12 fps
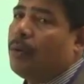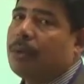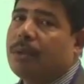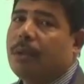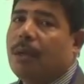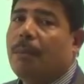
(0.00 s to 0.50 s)

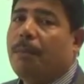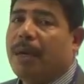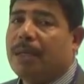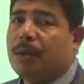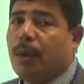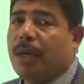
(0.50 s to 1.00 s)

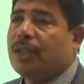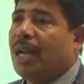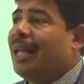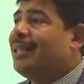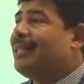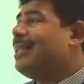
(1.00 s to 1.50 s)
about
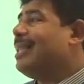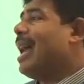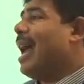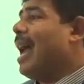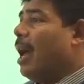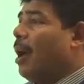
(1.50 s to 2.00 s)
persuasion
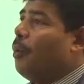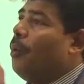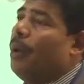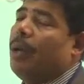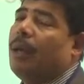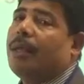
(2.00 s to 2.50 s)
and see
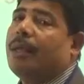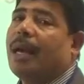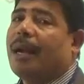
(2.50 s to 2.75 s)
how